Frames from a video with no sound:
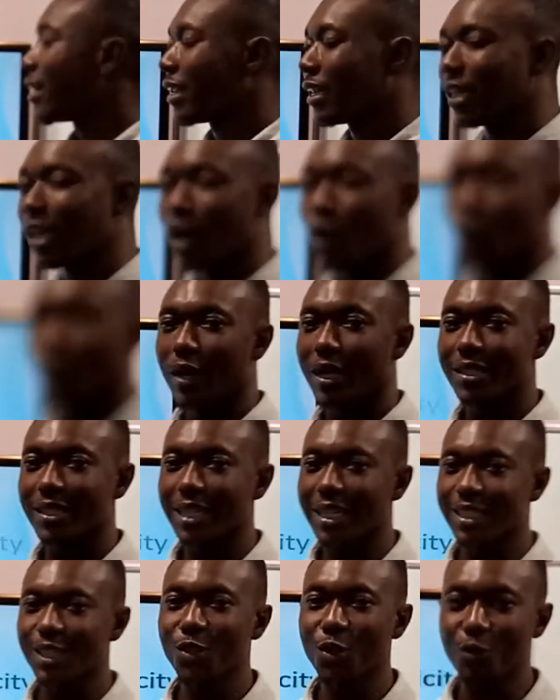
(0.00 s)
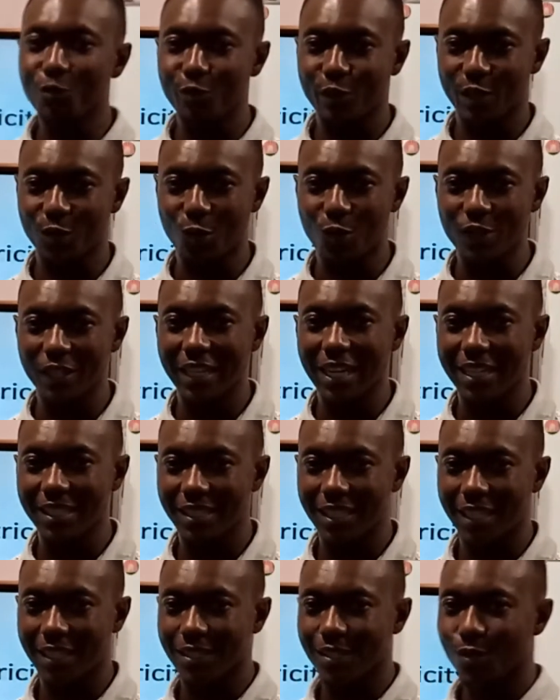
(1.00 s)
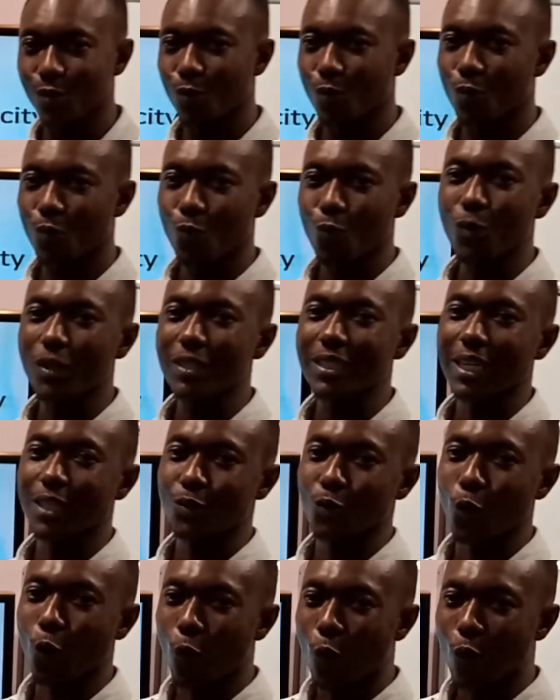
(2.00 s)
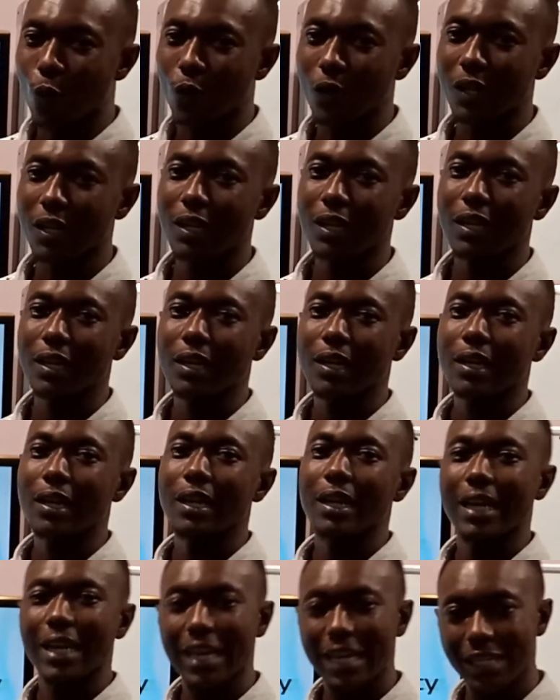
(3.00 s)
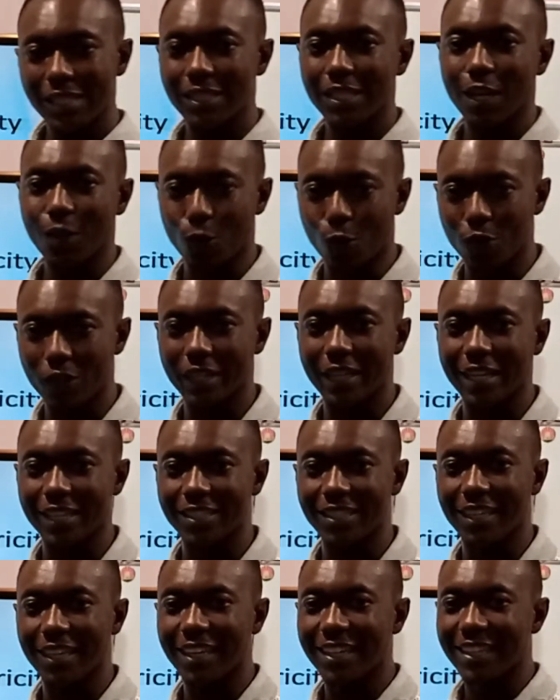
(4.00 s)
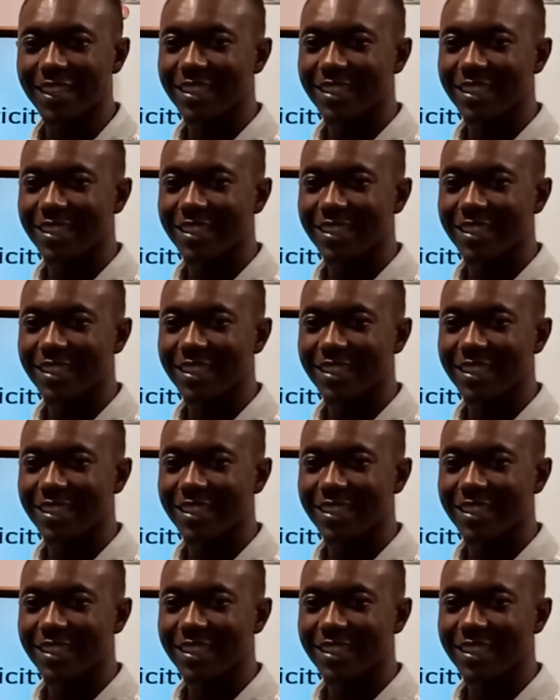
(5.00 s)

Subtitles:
Now, we are starting off with conductors. What at all is a conductor?